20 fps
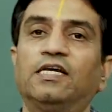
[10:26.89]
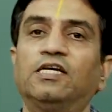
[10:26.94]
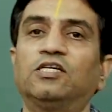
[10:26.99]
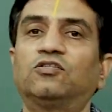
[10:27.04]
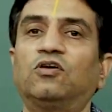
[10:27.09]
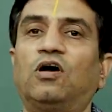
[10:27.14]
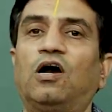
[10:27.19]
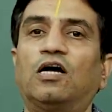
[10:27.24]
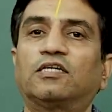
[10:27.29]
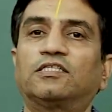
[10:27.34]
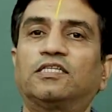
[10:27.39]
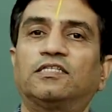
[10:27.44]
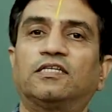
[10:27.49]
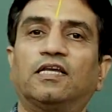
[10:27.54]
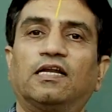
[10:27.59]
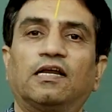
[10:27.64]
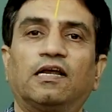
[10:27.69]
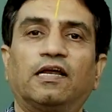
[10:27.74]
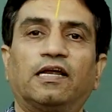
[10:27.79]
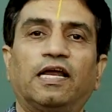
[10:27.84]
So,
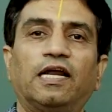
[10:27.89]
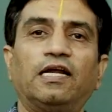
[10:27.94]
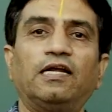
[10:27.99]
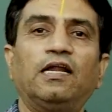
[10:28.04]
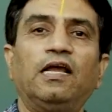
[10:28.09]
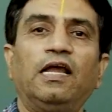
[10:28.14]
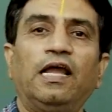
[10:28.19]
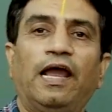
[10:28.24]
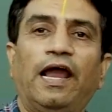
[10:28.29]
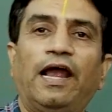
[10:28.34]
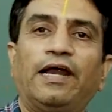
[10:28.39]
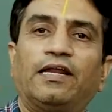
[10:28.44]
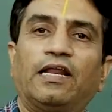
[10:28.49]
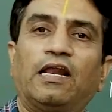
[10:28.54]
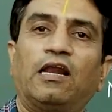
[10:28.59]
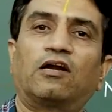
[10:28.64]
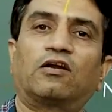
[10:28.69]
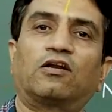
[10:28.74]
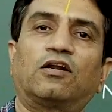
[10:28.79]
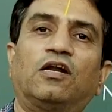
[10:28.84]
oxygen get 8
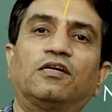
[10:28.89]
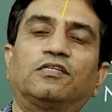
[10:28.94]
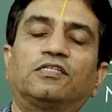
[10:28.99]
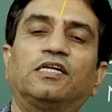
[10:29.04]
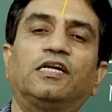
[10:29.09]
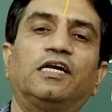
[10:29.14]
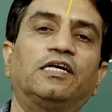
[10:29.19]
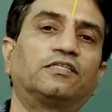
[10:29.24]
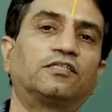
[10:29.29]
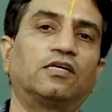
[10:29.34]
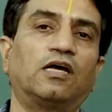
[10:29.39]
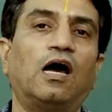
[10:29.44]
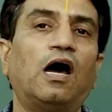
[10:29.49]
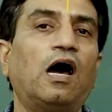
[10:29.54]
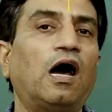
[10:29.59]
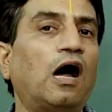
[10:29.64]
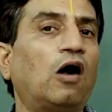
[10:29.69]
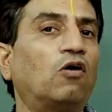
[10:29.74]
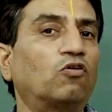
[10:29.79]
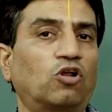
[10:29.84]
electrons in its
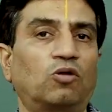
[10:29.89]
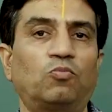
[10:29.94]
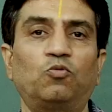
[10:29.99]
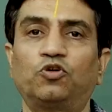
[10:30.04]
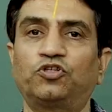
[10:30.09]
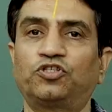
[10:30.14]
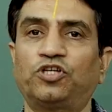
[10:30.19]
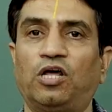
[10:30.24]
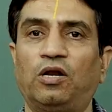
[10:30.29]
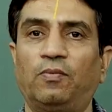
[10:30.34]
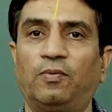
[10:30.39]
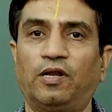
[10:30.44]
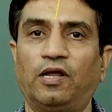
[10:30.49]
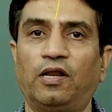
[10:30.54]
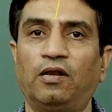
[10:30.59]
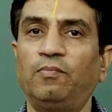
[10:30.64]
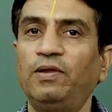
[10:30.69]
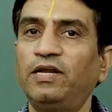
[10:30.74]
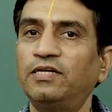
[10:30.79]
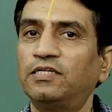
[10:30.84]
outermost orbital,
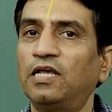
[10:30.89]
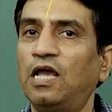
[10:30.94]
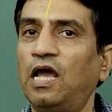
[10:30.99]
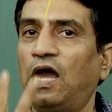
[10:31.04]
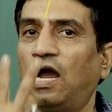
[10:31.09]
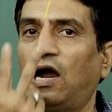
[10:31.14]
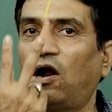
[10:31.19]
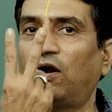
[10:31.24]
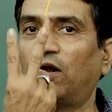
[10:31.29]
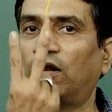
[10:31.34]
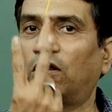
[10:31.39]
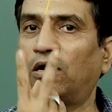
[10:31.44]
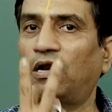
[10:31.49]
means how